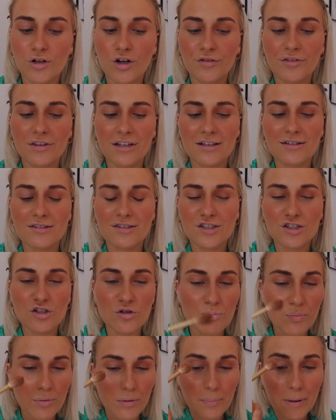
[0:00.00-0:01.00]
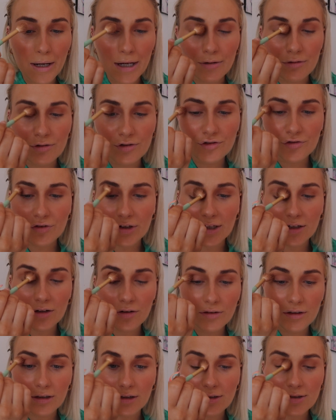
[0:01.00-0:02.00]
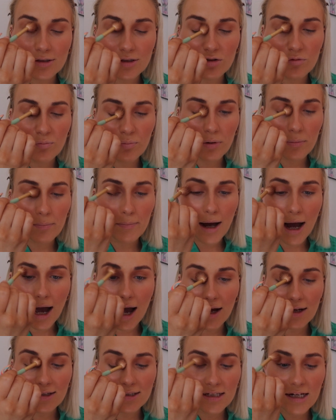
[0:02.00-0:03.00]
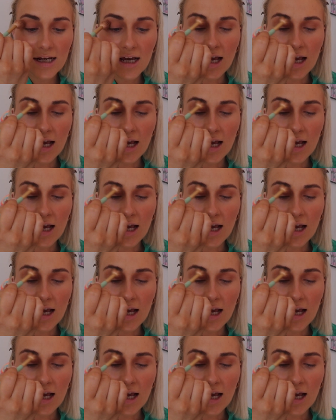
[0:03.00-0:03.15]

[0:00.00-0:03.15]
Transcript: Nothing is super powdery, nothing is super matte.